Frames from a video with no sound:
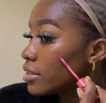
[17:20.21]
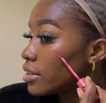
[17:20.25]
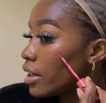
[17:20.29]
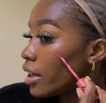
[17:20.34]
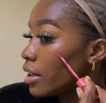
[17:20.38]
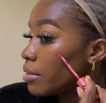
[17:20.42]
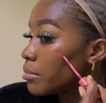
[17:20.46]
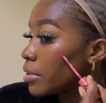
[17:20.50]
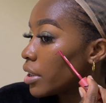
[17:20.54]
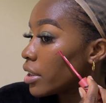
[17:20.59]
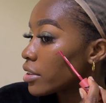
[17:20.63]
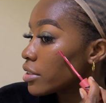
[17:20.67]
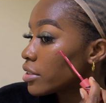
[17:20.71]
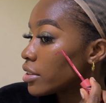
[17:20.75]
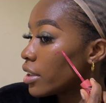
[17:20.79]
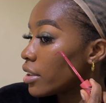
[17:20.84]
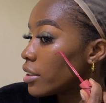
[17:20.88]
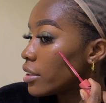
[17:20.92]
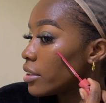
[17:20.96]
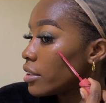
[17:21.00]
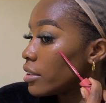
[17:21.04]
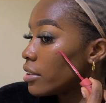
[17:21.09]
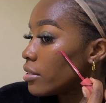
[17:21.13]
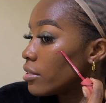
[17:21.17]
I'm
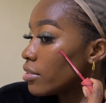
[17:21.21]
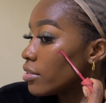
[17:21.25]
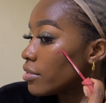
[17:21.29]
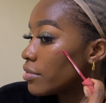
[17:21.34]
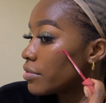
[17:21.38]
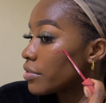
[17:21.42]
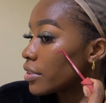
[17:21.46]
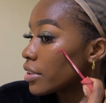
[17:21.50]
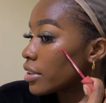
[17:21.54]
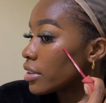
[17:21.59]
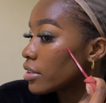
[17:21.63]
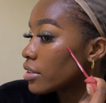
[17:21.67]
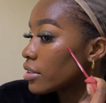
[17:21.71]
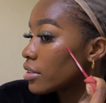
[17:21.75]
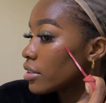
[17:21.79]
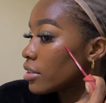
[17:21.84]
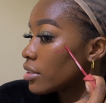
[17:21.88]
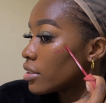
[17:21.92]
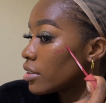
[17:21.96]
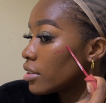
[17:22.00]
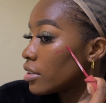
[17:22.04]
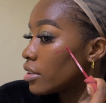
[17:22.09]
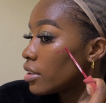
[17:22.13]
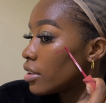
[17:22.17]
actually loving
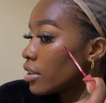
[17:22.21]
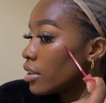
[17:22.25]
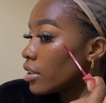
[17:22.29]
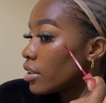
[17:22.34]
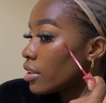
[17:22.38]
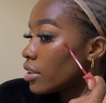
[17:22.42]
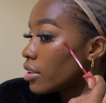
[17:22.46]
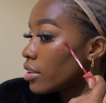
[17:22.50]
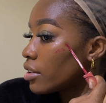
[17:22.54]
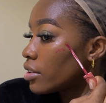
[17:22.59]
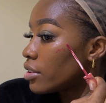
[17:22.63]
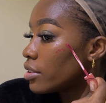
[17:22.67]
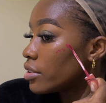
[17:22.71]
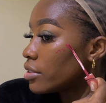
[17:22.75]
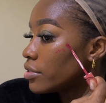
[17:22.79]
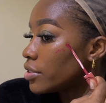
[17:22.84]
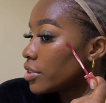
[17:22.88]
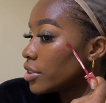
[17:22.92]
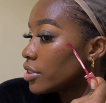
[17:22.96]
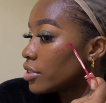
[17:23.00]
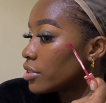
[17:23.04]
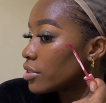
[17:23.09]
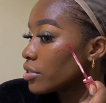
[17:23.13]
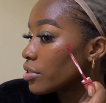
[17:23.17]
the
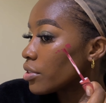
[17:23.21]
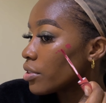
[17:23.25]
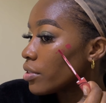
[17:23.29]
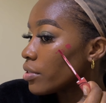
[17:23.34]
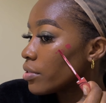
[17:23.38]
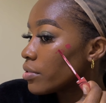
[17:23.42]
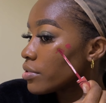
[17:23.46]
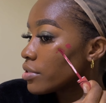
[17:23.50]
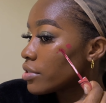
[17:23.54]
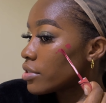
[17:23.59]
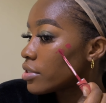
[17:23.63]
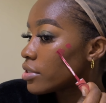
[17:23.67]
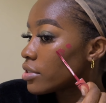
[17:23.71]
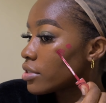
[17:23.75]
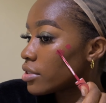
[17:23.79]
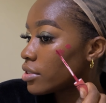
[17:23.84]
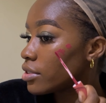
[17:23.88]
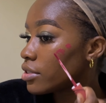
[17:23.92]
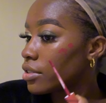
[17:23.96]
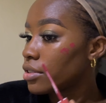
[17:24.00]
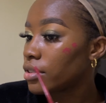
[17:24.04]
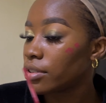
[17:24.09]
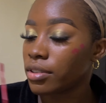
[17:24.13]
results.